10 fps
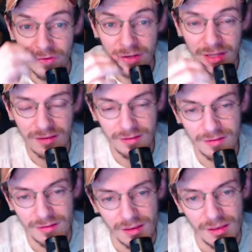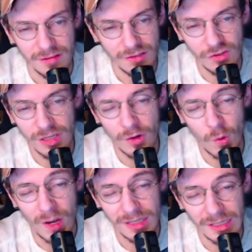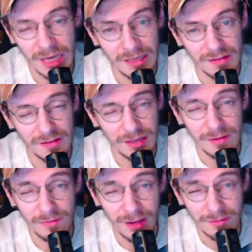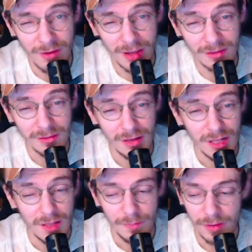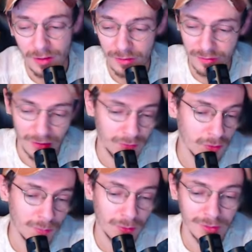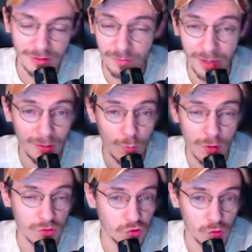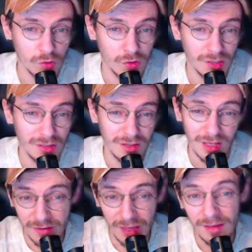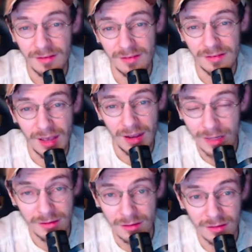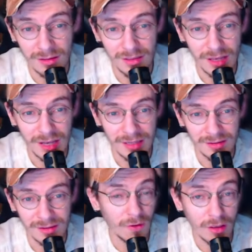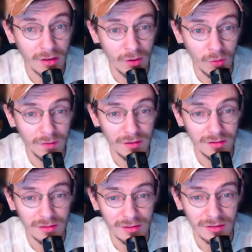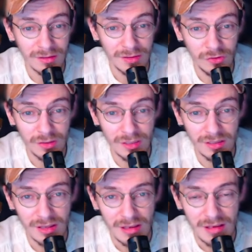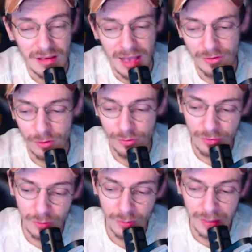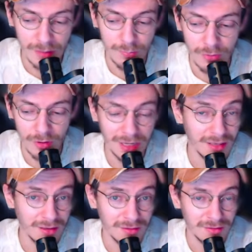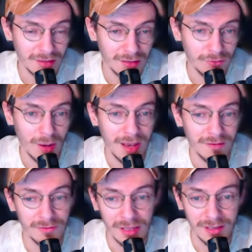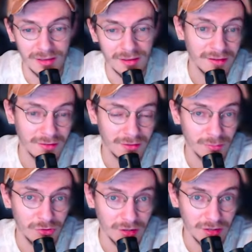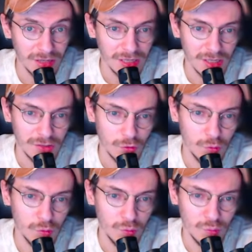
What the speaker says: units. It's actually quite nice in 5 Dragon, because if your opponent is playing 1 strong unit, this is quite good at fucking over that unit. And also, it can proc Lincolns if you have, like, Hex or some shit, so